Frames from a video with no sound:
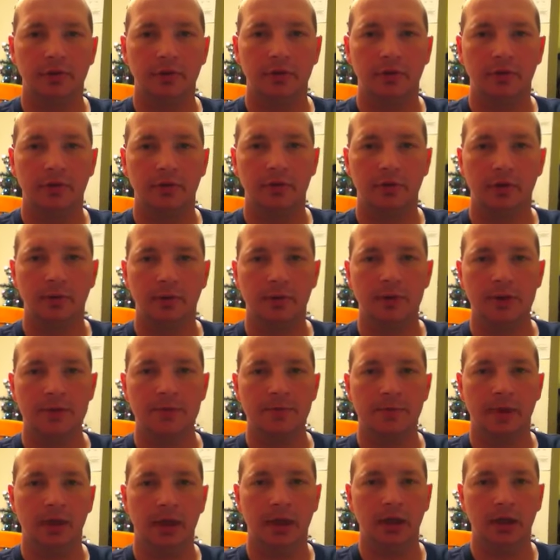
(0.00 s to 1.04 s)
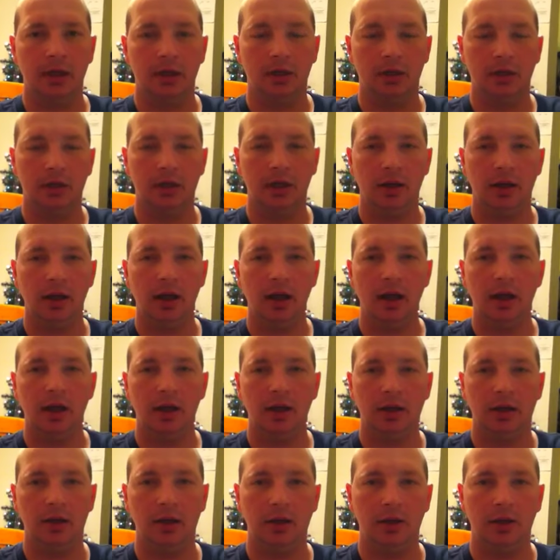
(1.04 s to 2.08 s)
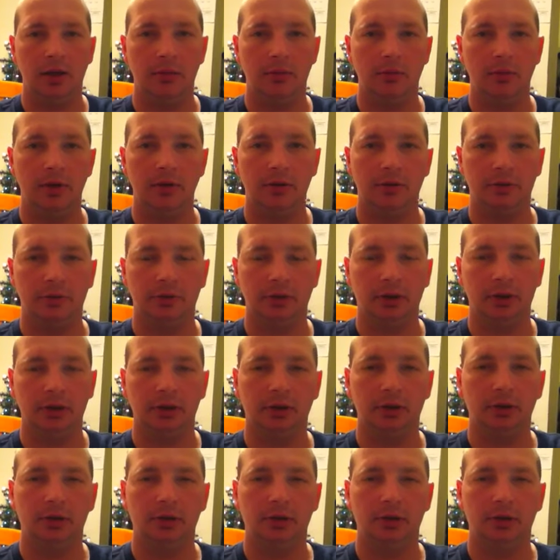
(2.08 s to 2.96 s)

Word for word: so much pain and agony and misery?